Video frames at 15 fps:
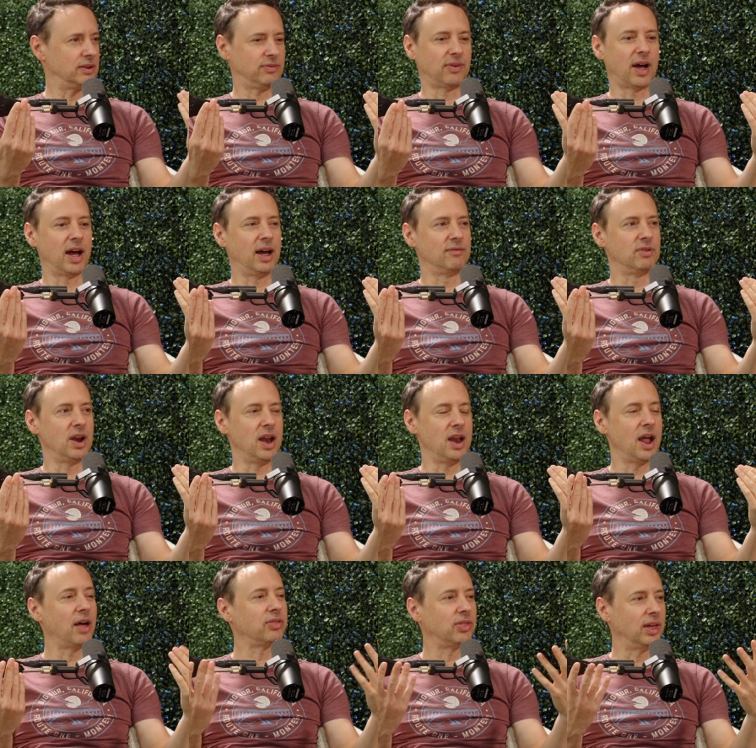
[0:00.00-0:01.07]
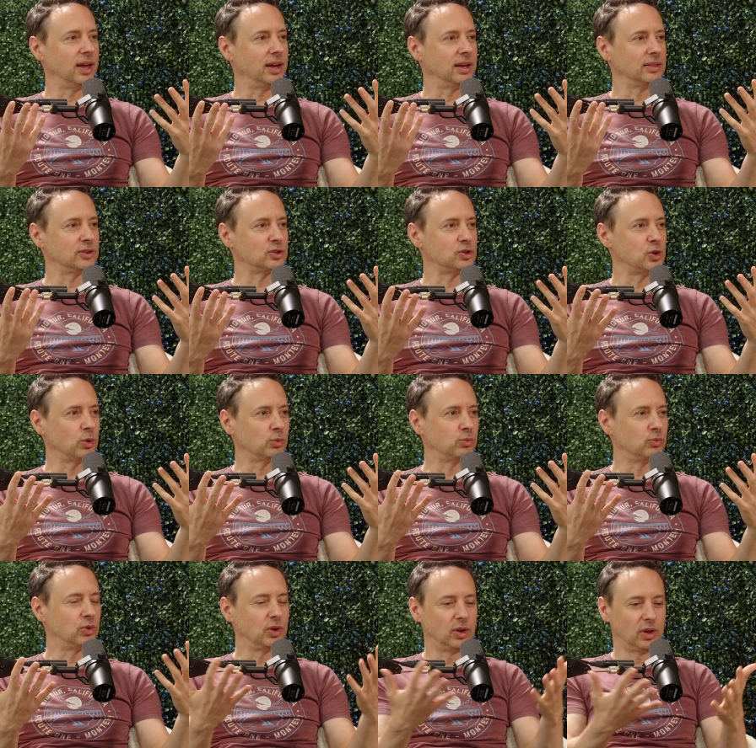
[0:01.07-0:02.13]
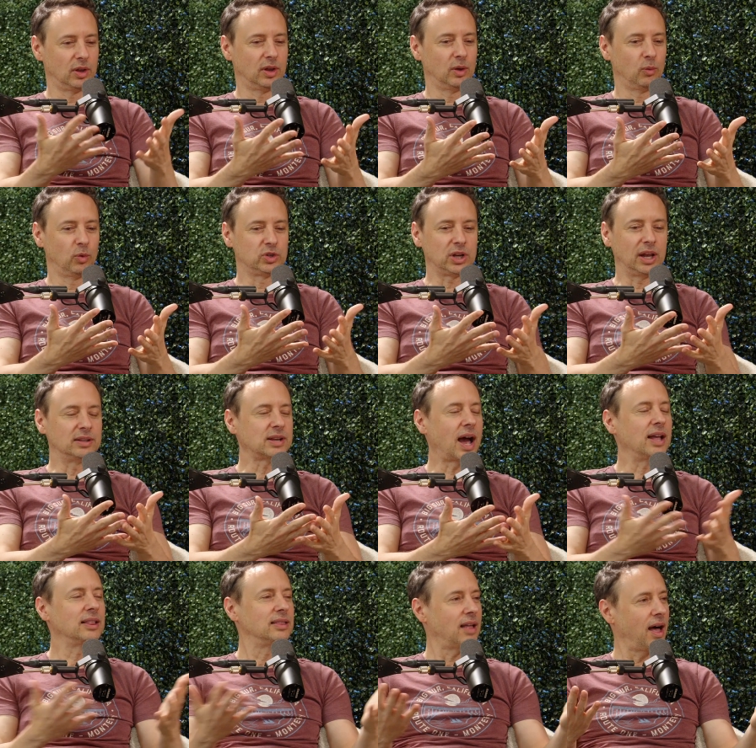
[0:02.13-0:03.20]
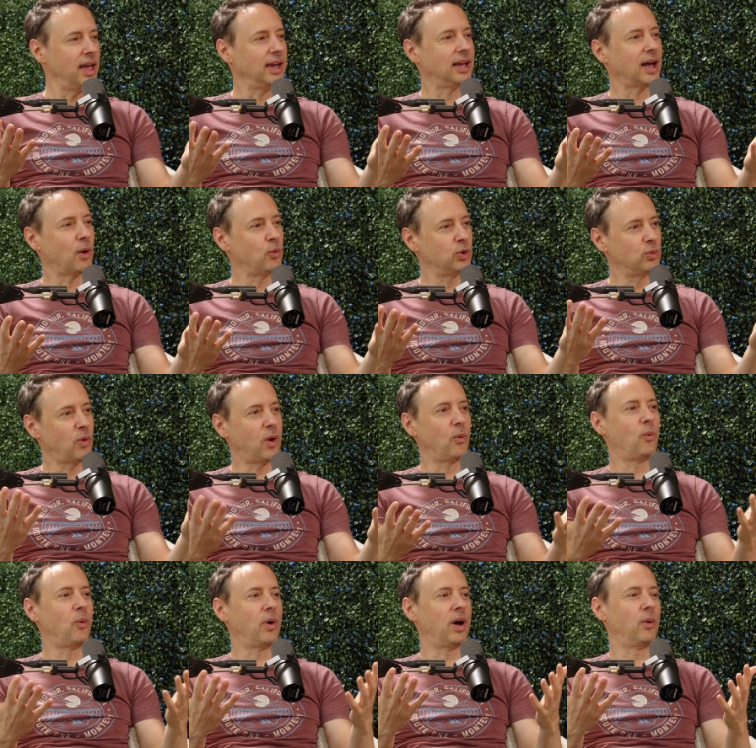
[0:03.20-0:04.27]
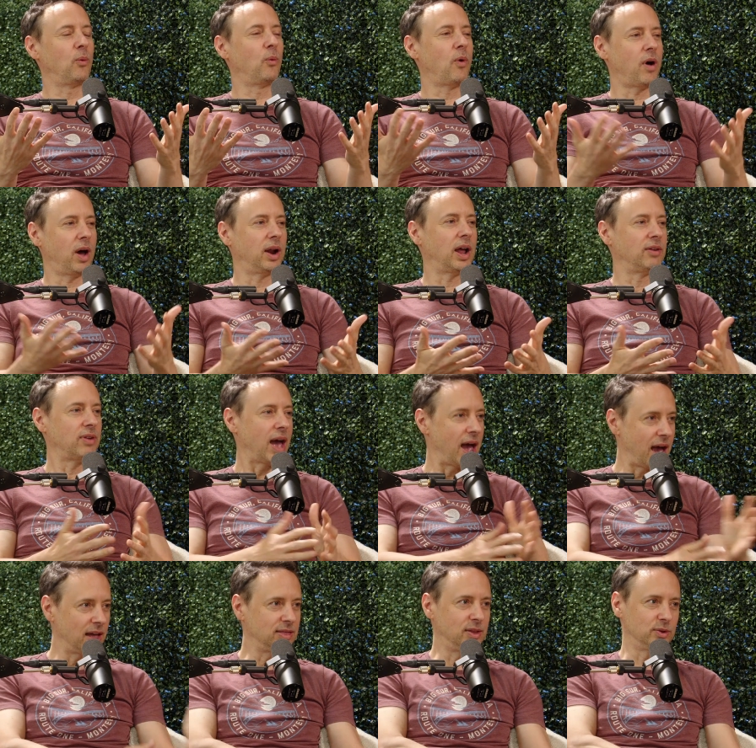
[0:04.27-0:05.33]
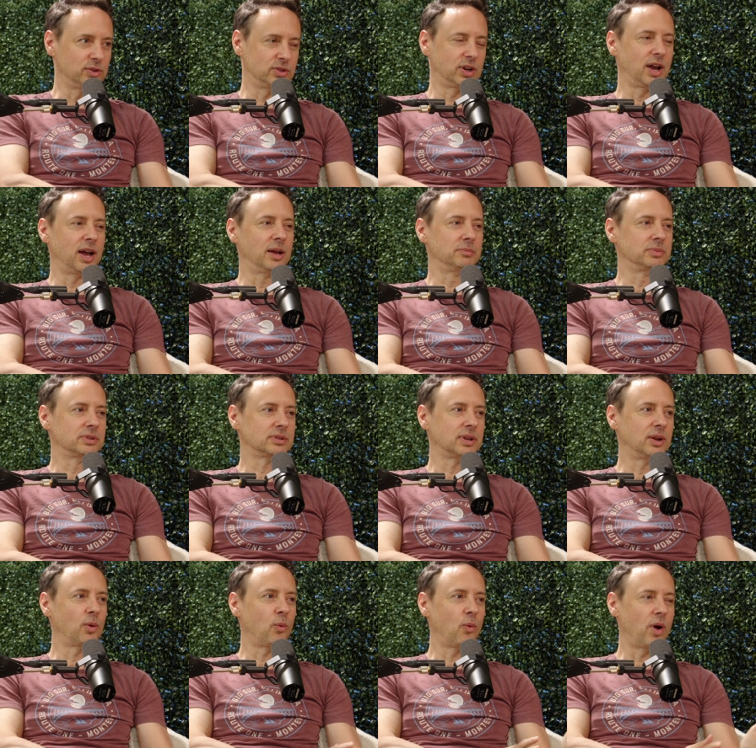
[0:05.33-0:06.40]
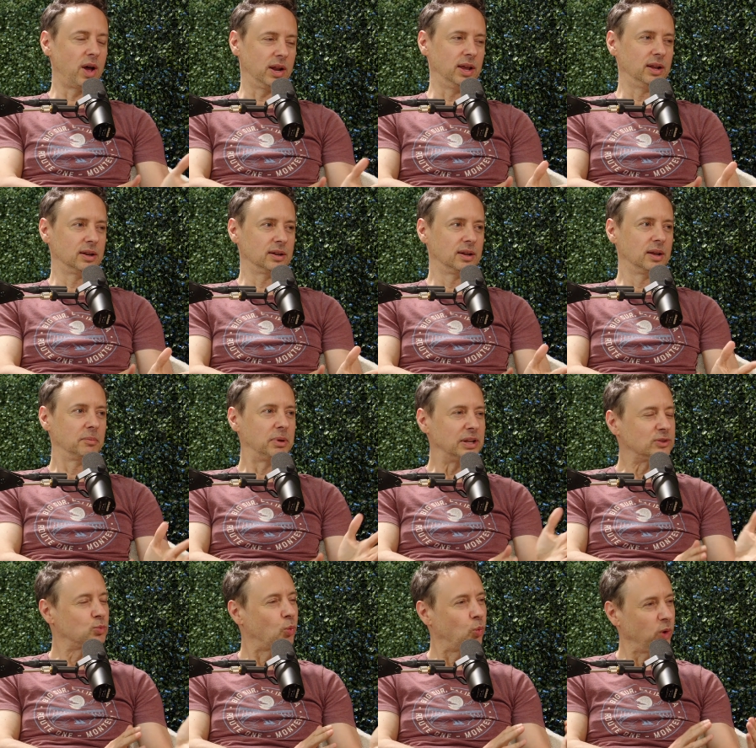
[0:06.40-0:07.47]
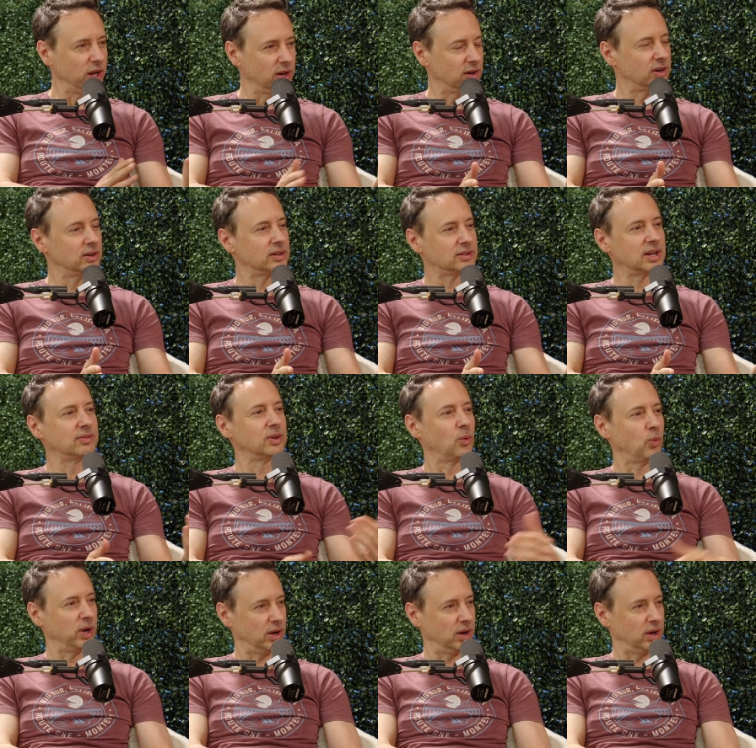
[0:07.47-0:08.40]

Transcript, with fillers: to five. Nothing. There's no, which is I like. I wouldn't want want. I've had those jobs. I don't want it. But it's weird. It's definitely